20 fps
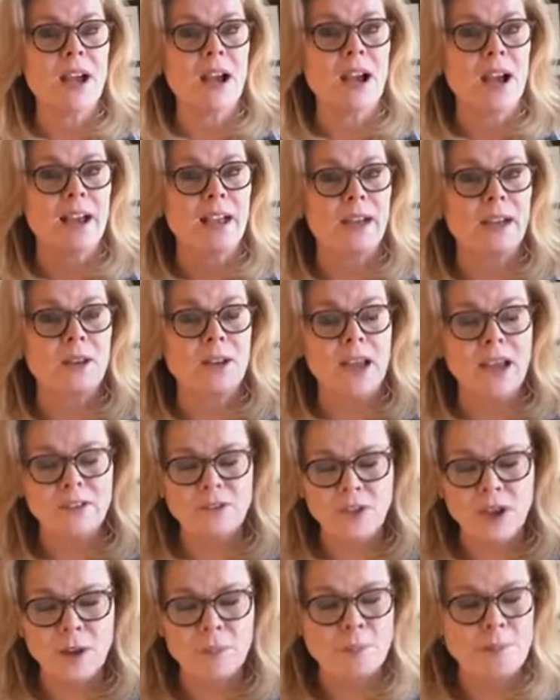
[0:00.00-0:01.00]
I
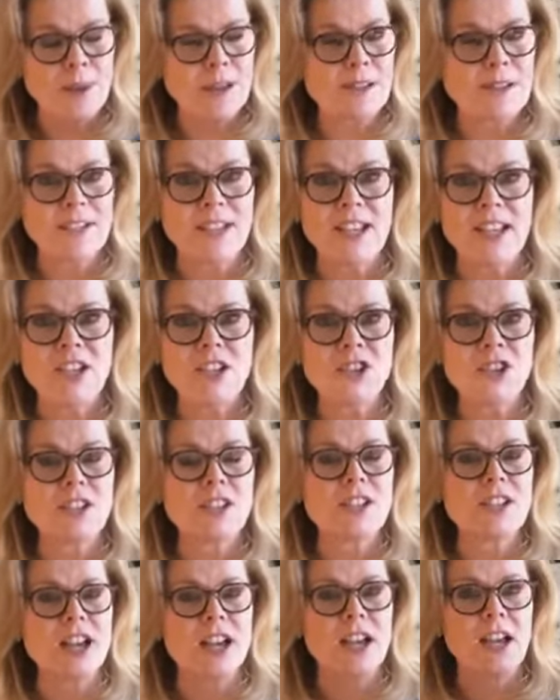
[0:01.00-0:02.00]
have a meditation
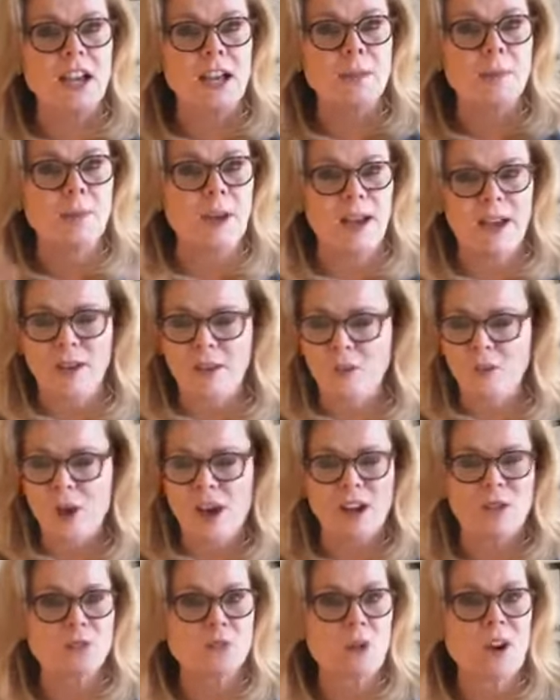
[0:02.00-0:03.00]
time. I,
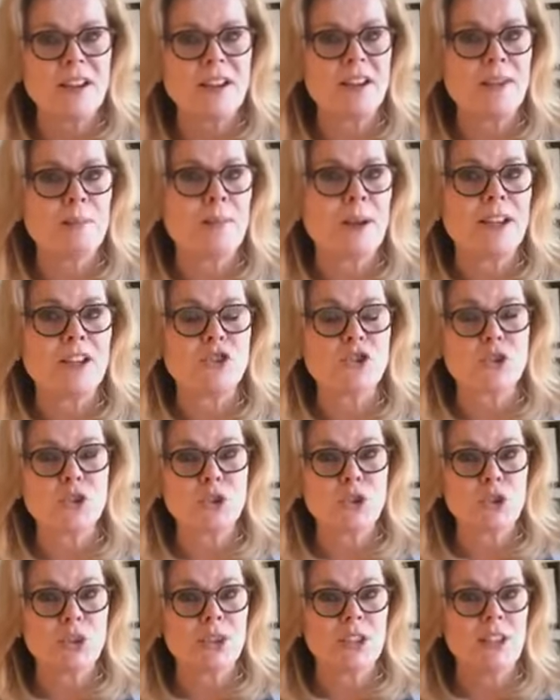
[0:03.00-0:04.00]
I write in my
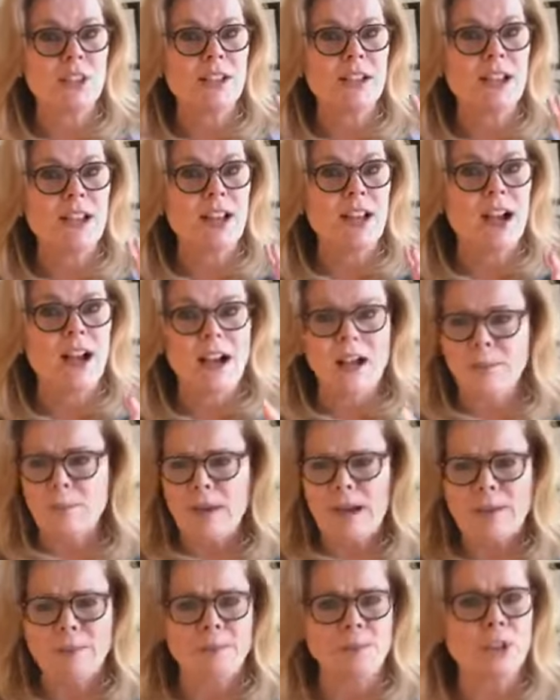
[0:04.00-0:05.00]
journal. Um,
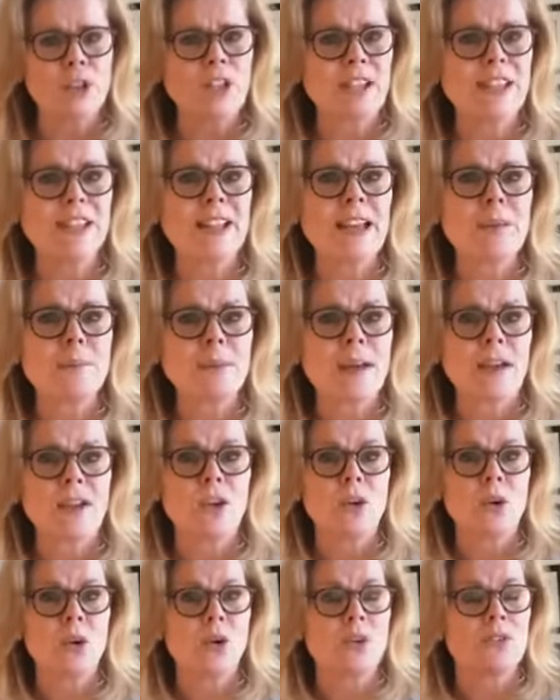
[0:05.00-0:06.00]
I'm looking at my
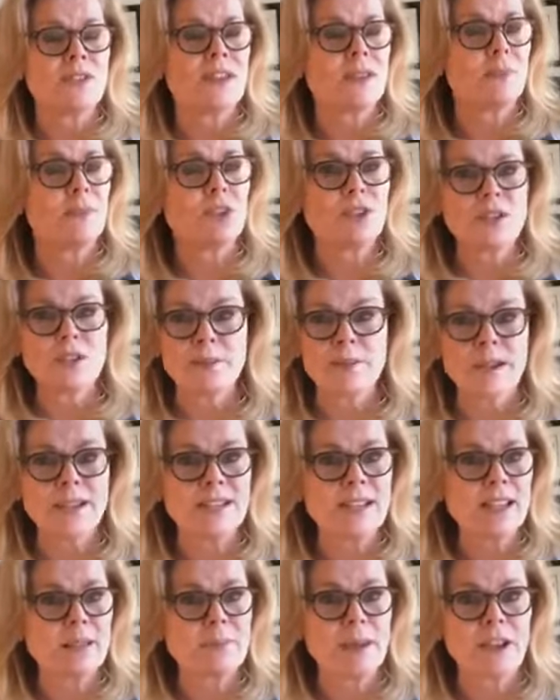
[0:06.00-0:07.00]
goals. I'm using my
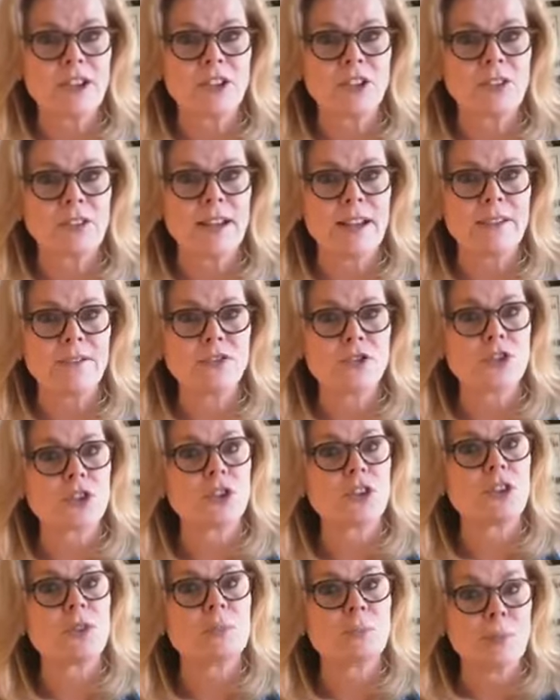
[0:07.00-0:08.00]
Take Back Your Life
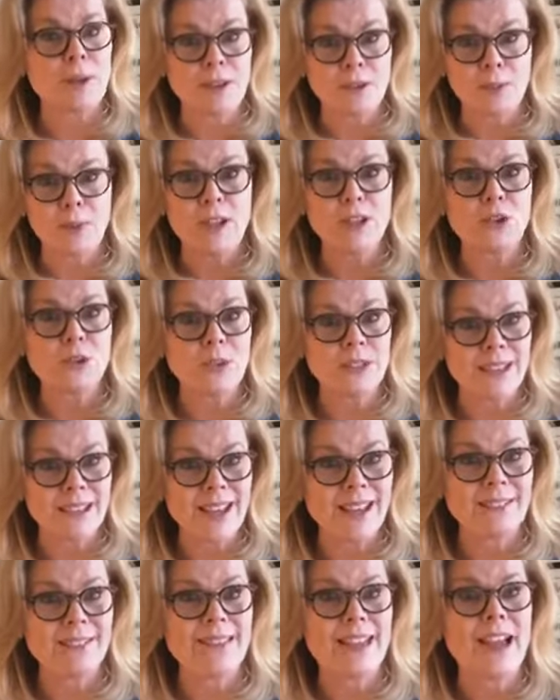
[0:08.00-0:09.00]
journal. By the way, you can
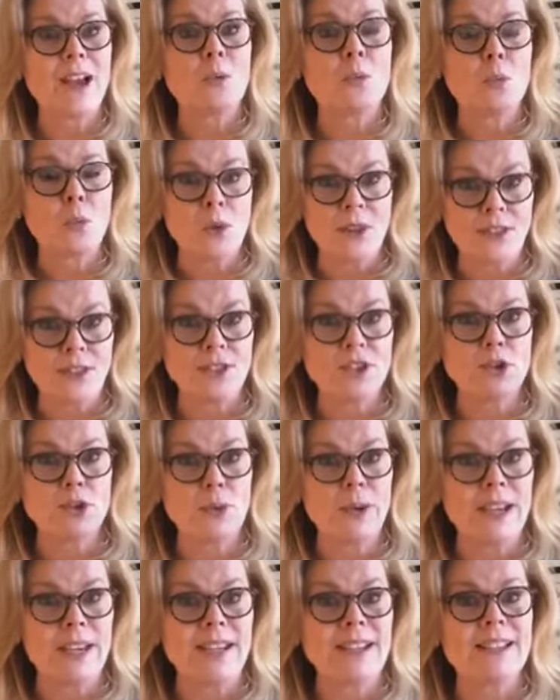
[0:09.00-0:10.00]
get that with the
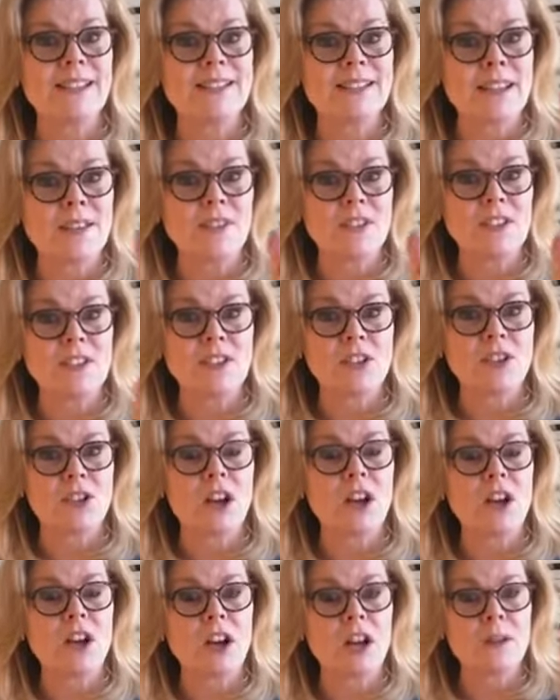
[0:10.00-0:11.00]
training,
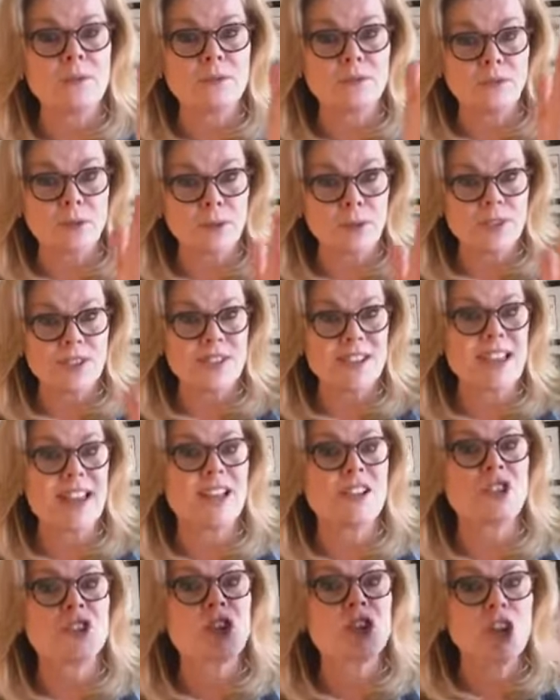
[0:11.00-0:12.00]
savingdinner.com forward
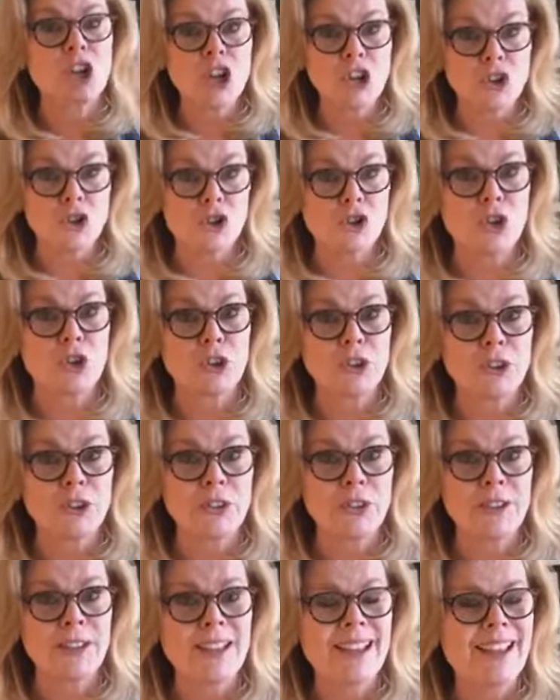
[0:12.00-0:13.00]
slash
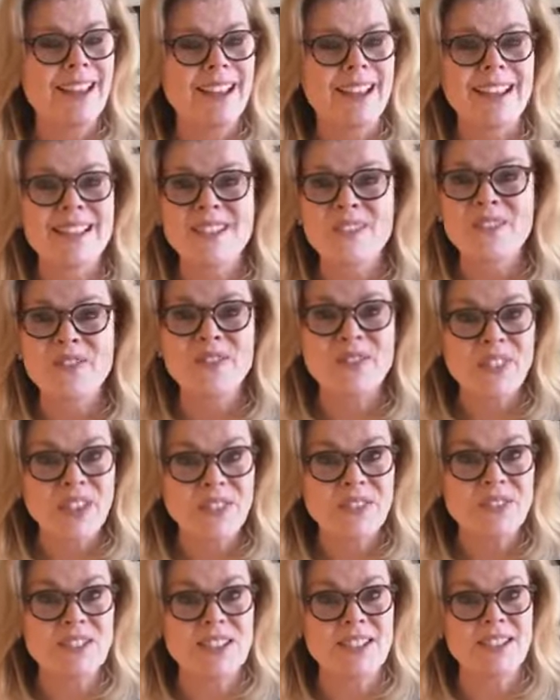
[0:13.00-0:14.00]
journal. It's
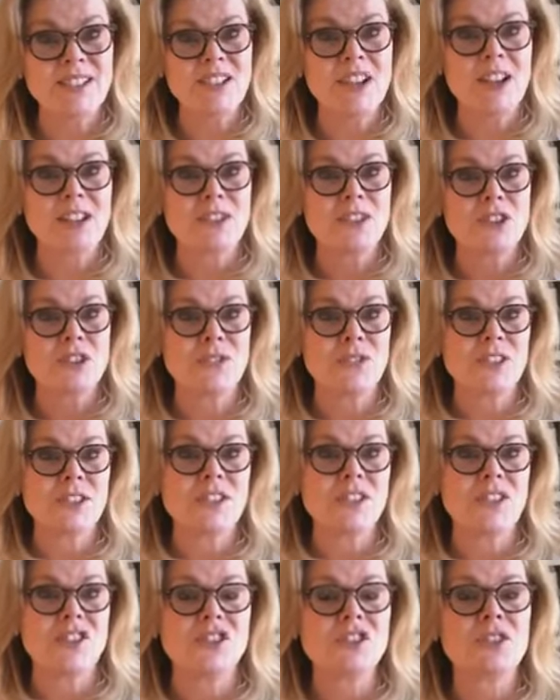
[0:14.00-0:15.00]
$15 for the
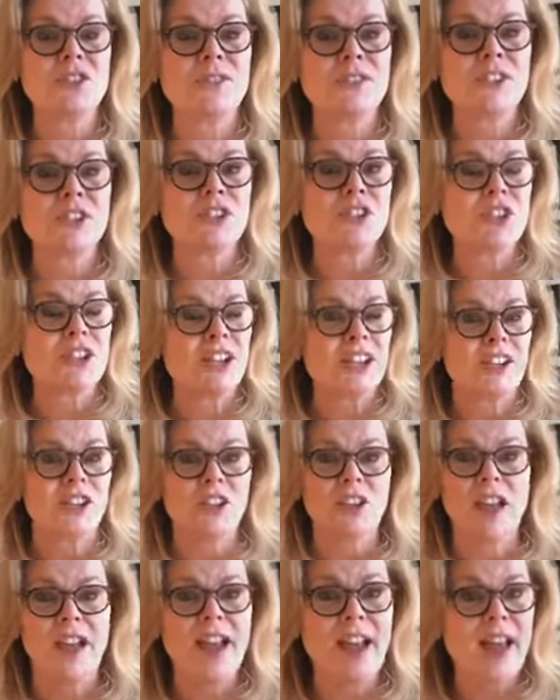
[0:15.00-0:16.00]
digital version and
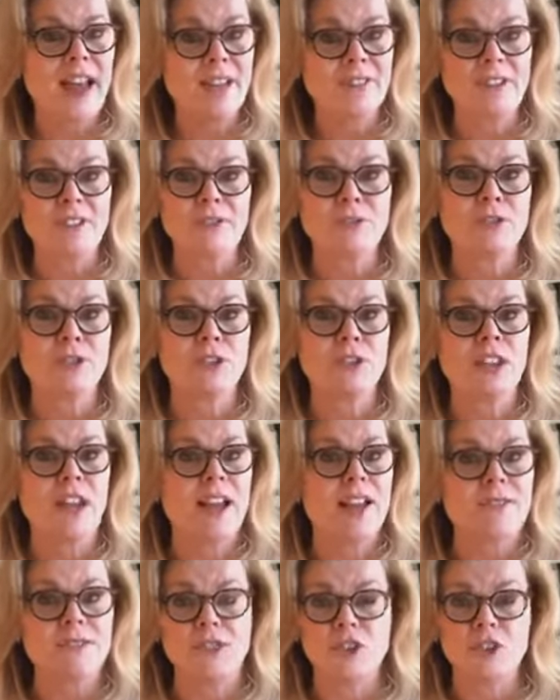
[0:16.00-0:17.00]
you'll have it for
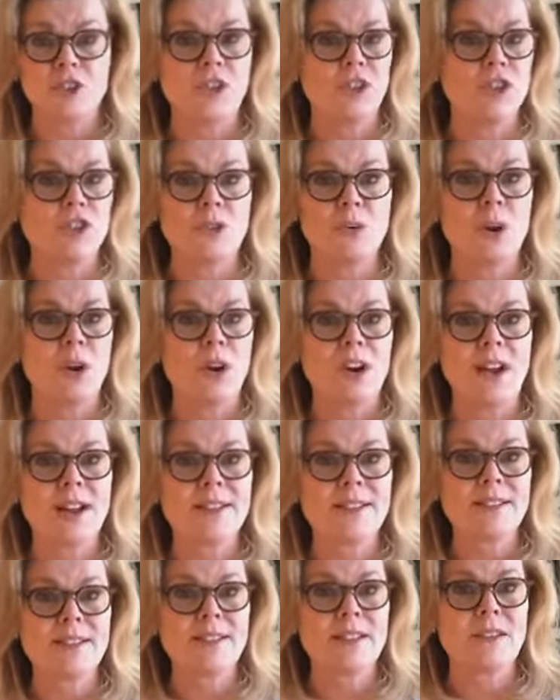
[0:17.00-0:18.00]
life and you can do all
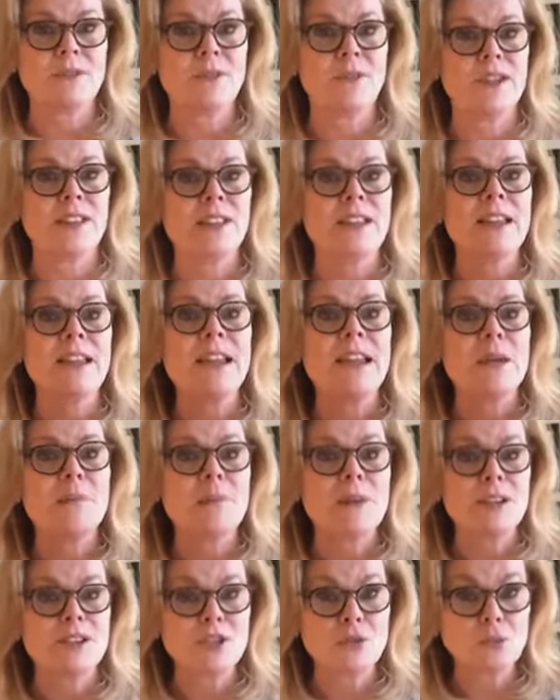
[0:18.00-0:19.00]
kinds of stuff with it.
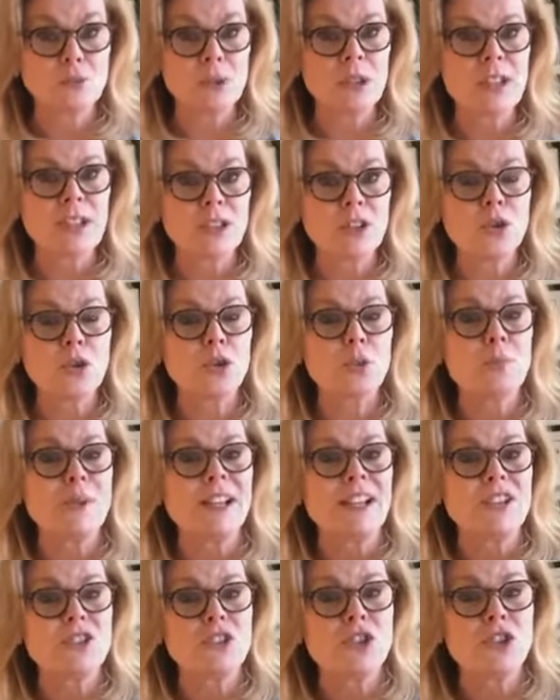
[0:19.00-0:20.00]
But it's really cool
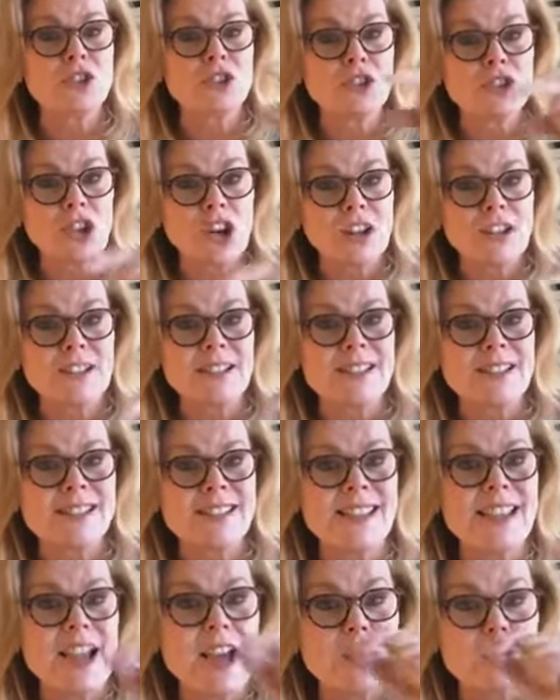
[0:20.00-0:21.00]
because you'll start to
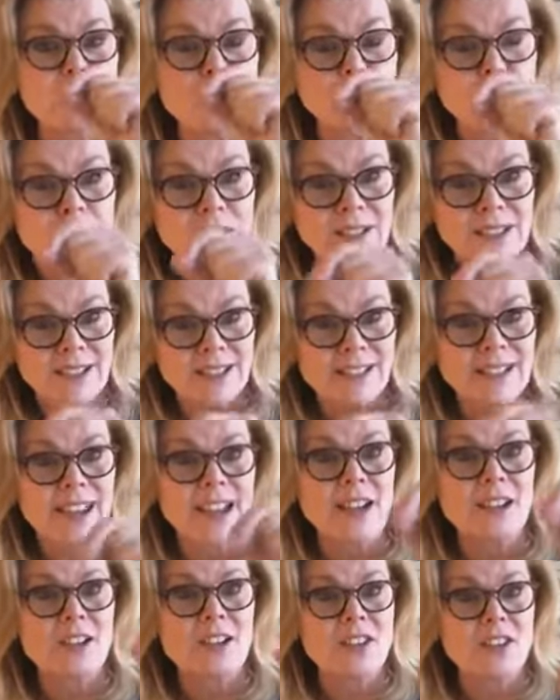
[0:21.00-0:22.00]
see how you can
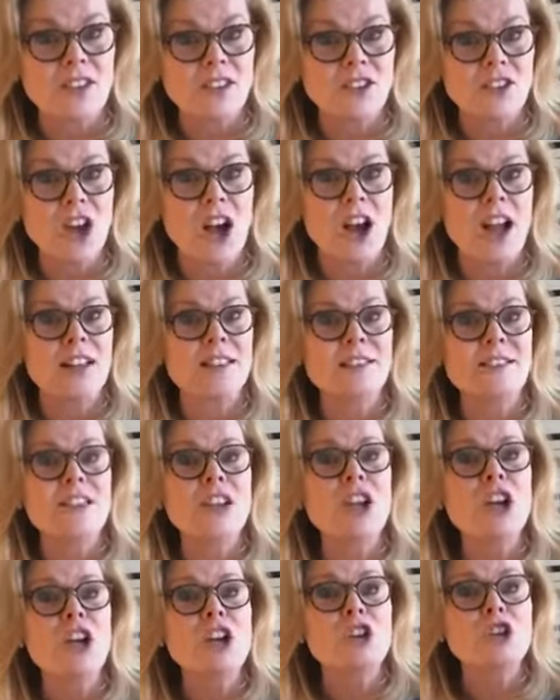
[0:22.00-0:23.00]
connect the dots
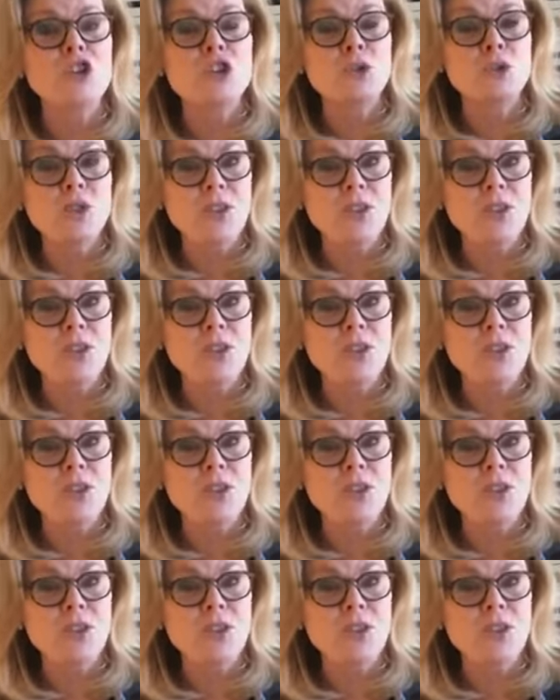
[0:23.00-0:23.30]
to